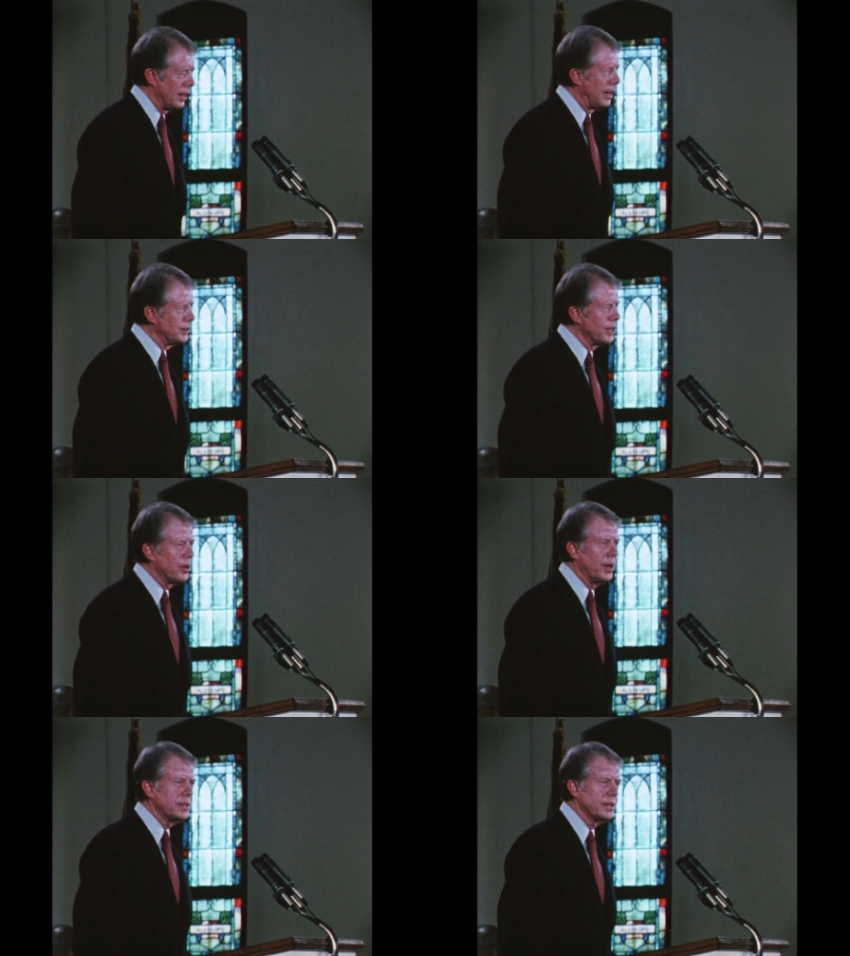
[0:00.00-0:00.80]
Our
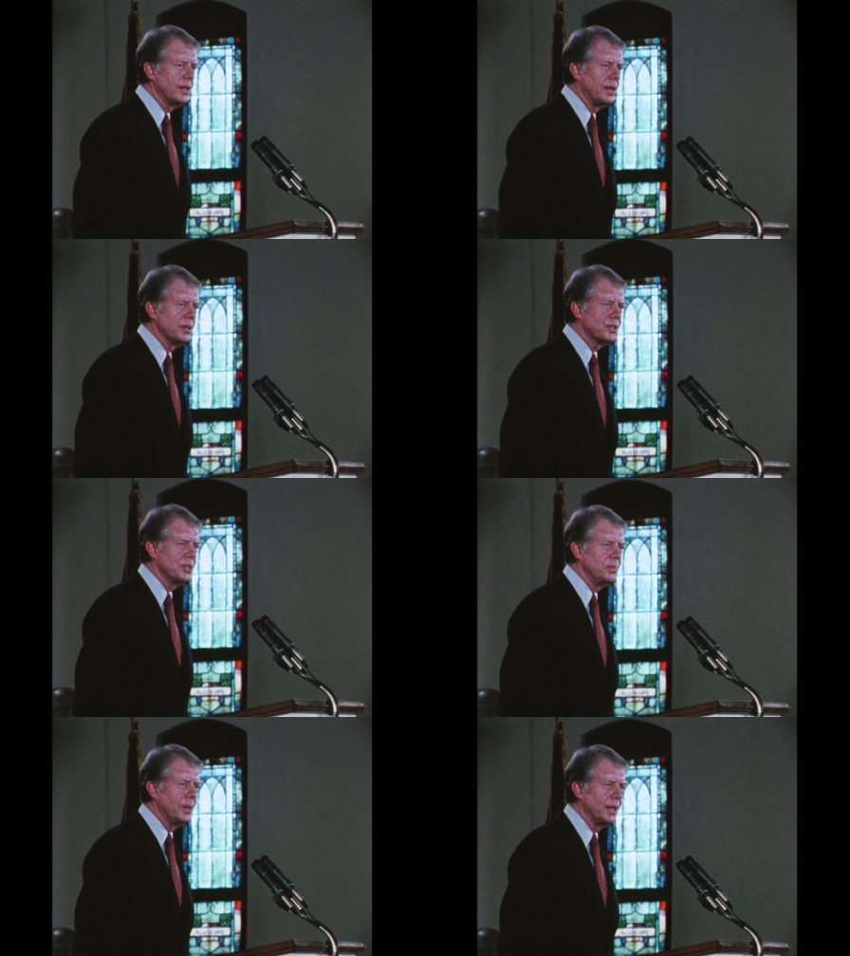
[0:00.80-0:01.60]
generation knows
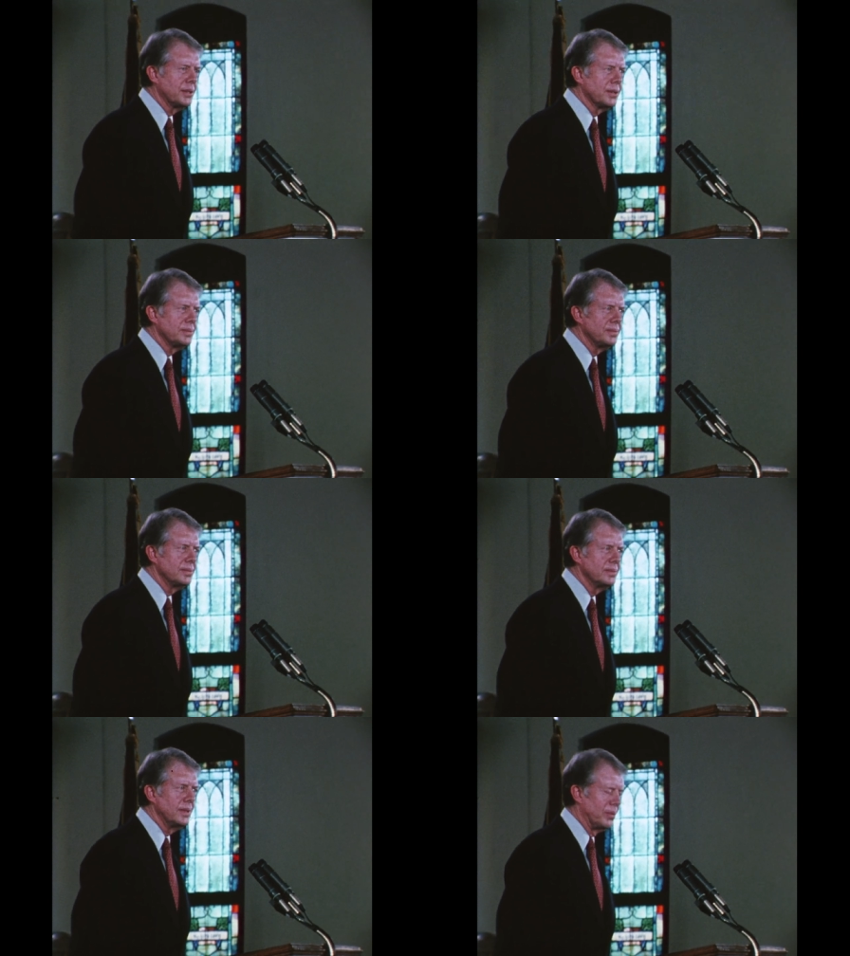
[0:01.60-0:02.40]
too much
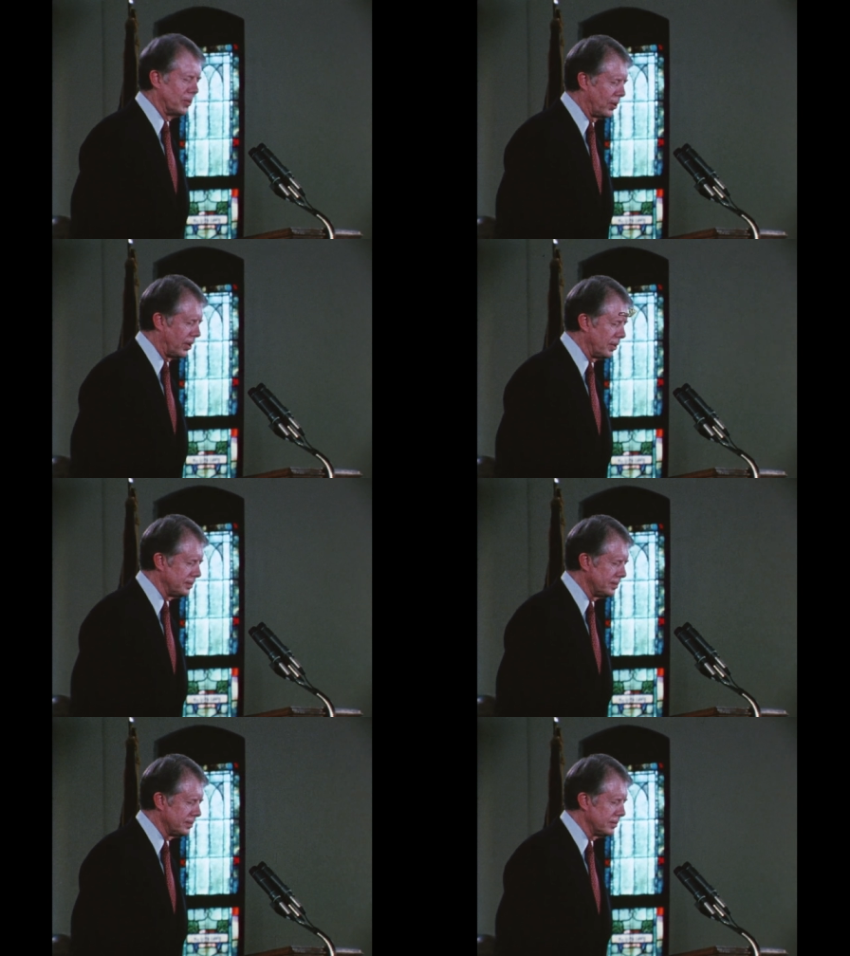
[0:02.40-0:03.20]
of war.
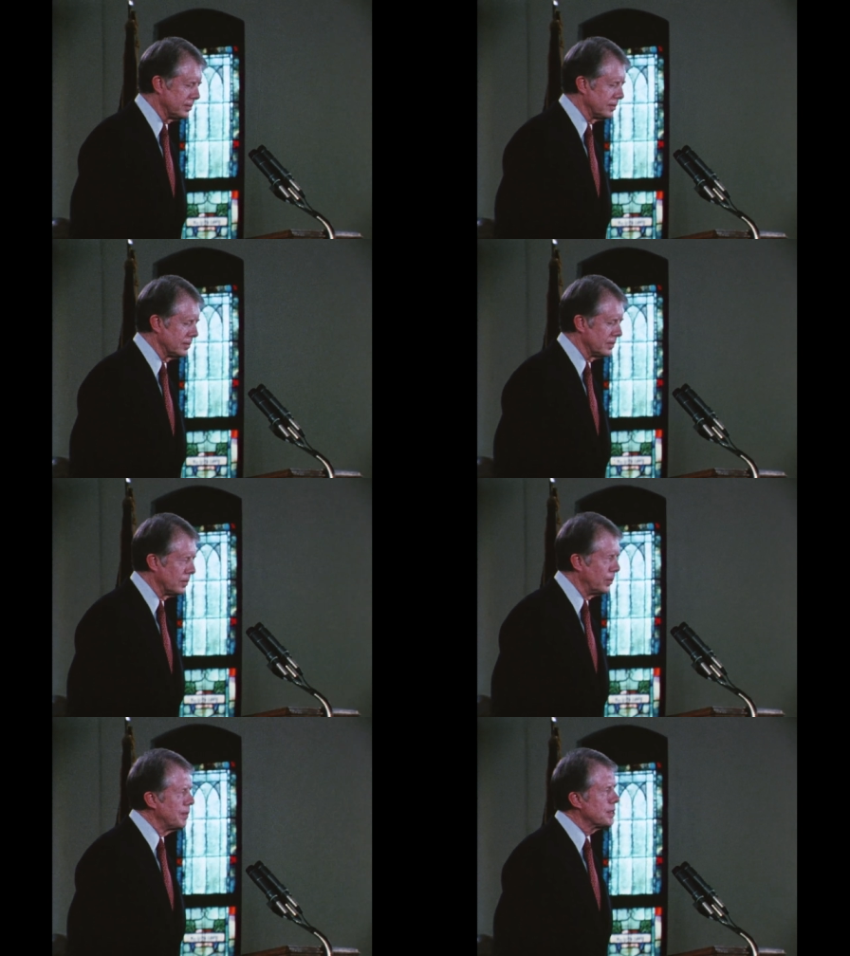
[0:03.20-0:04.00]

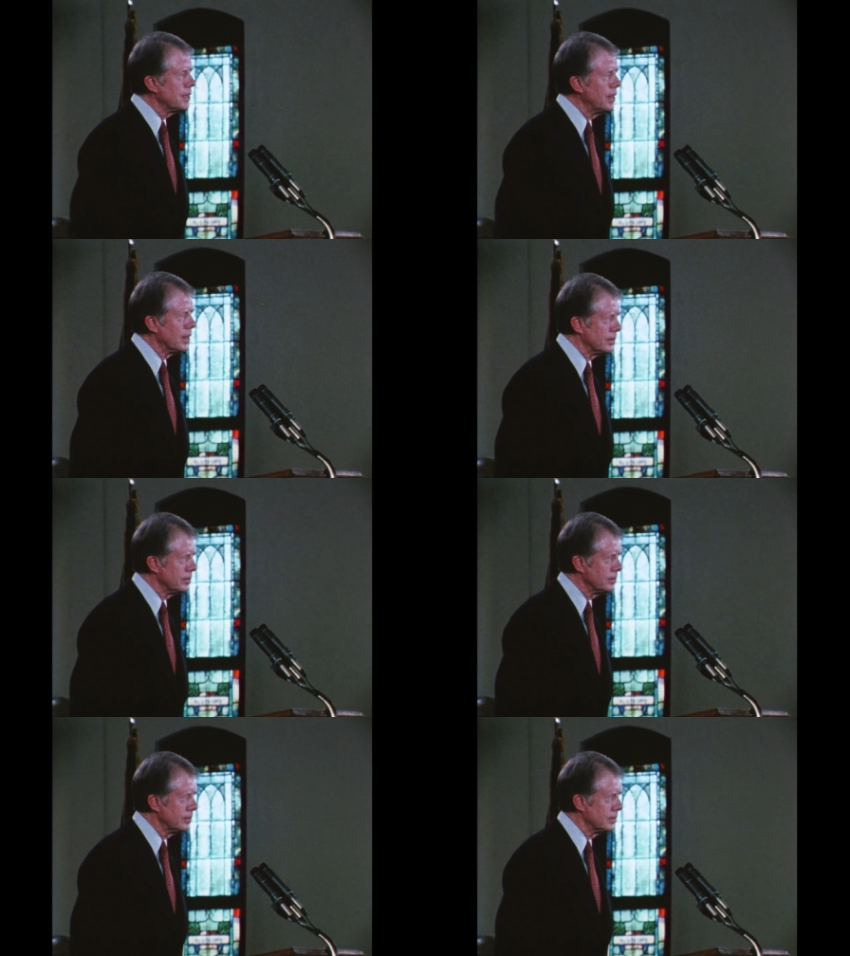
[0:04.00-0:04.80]
We've seen it
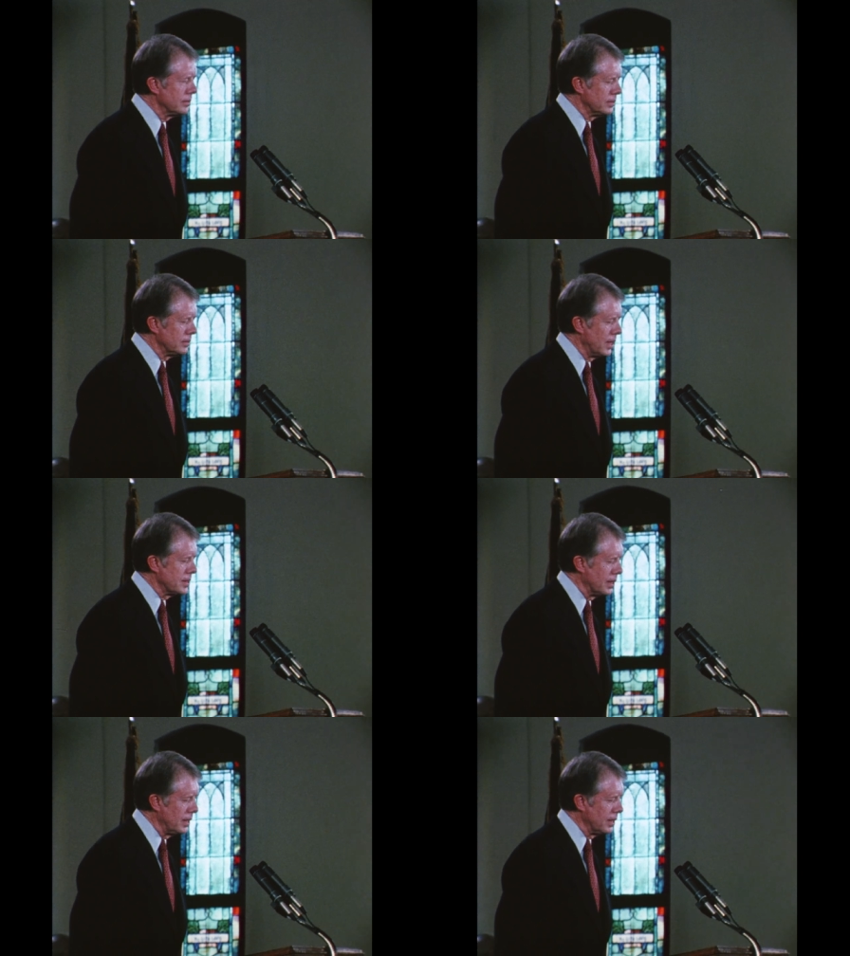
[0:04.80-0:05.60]

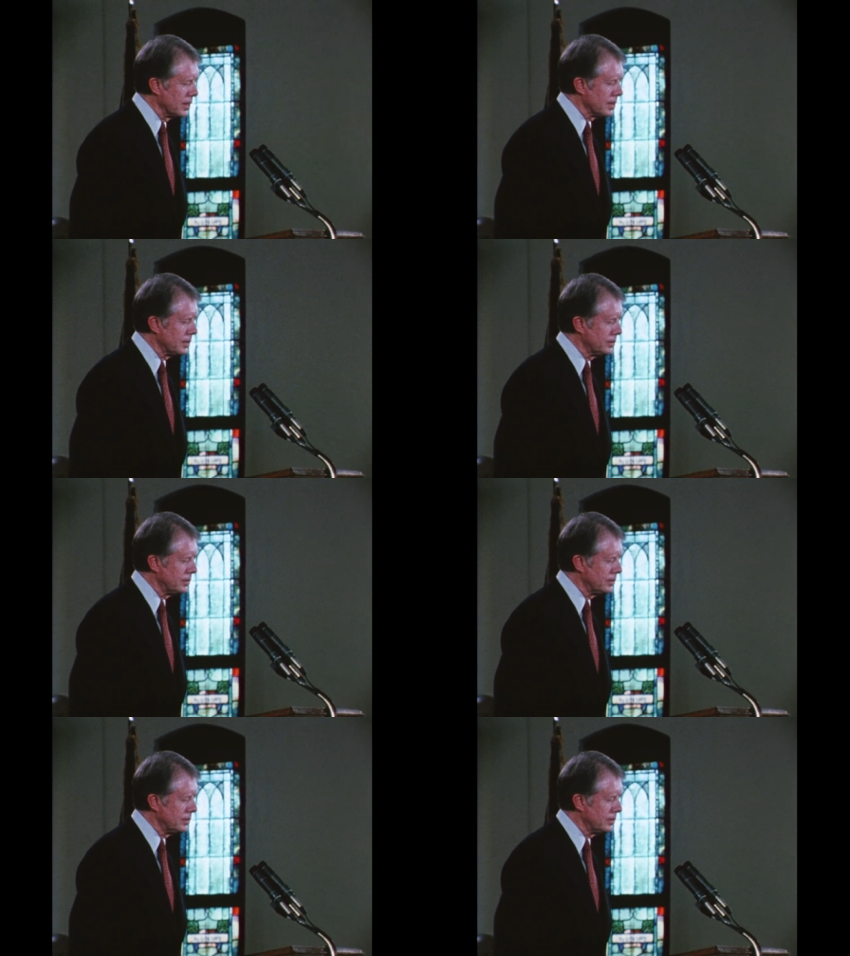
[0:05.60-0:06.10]
as it is.